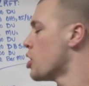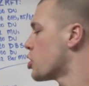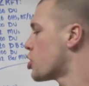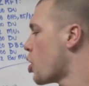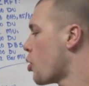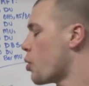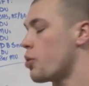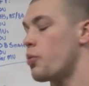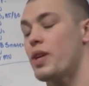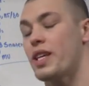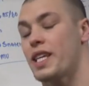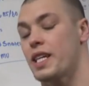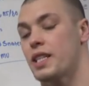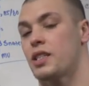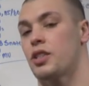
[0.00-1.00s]
So when we
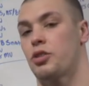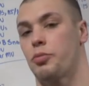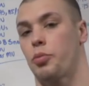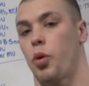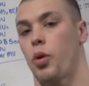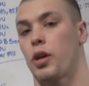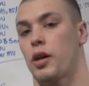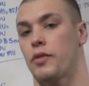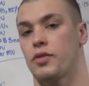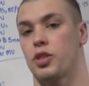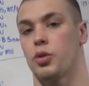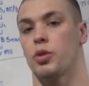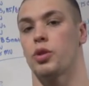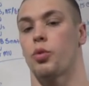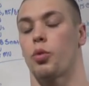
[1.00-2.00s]
get to the point of
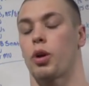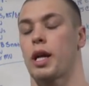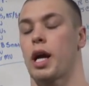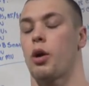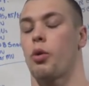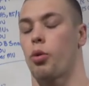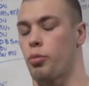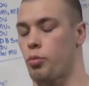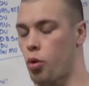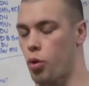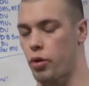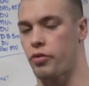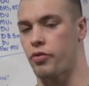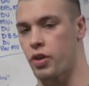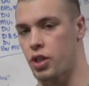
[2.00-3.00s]
doing the workout, we're
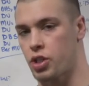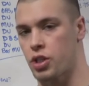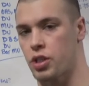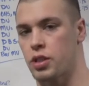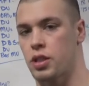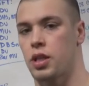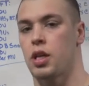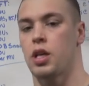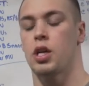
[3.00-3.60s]
more efficient.